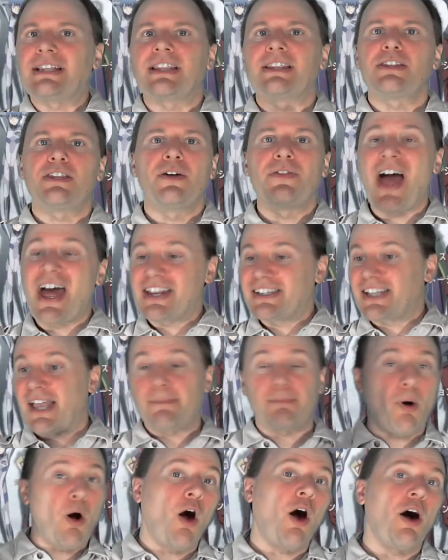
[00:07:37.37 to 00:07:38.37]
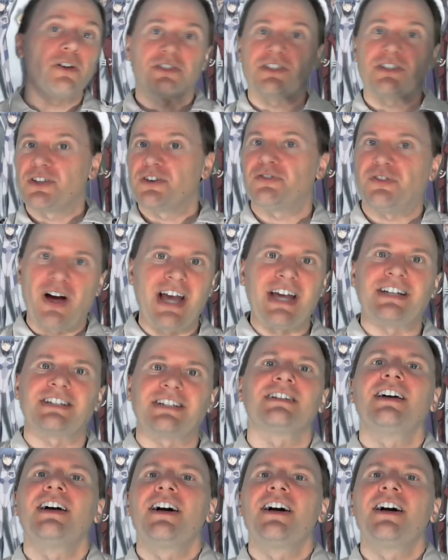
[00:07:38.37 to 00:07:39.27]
You know, that is a pause in the fight.